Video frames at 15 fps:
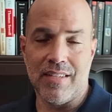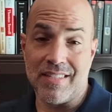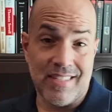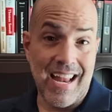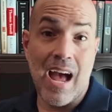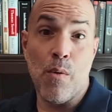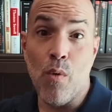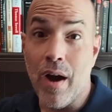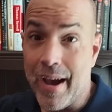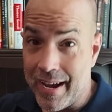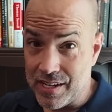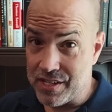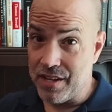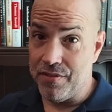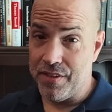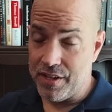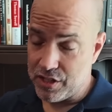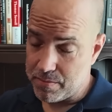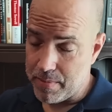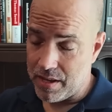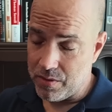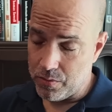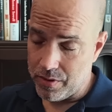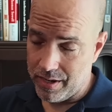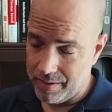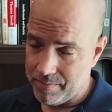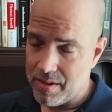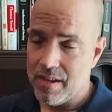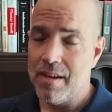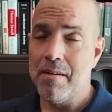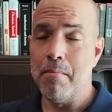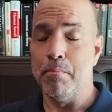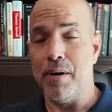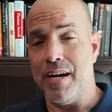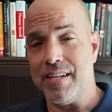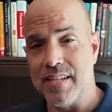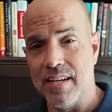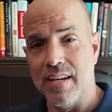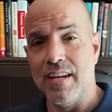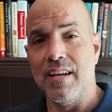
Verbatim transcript: That's not why I did this, by the way, but